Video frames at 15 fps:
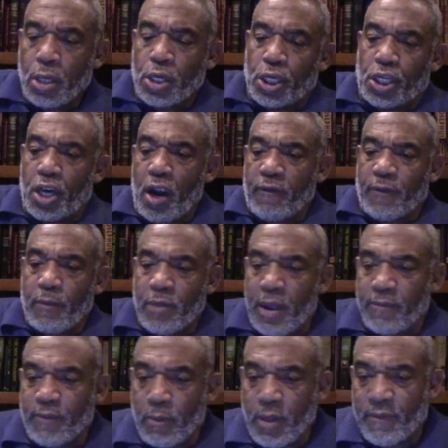to share from
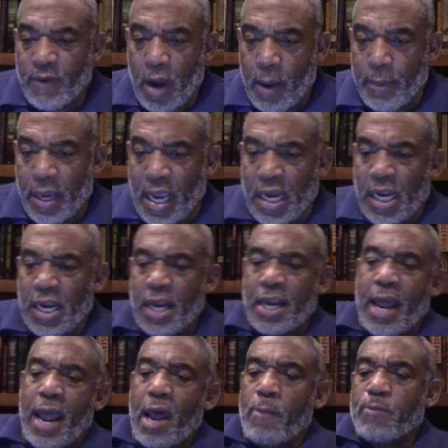them from the very beginning,
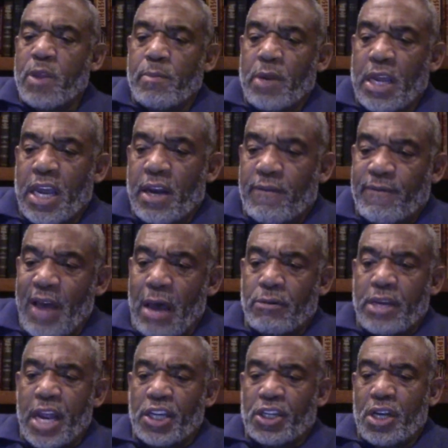and to help them to get a
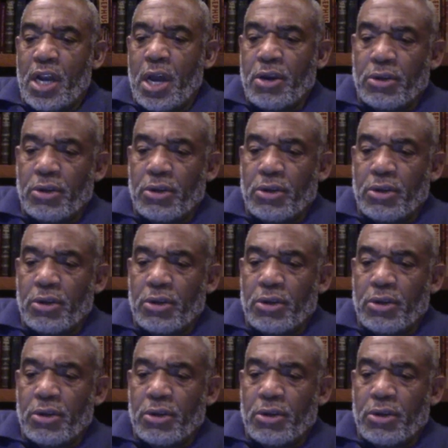foundation,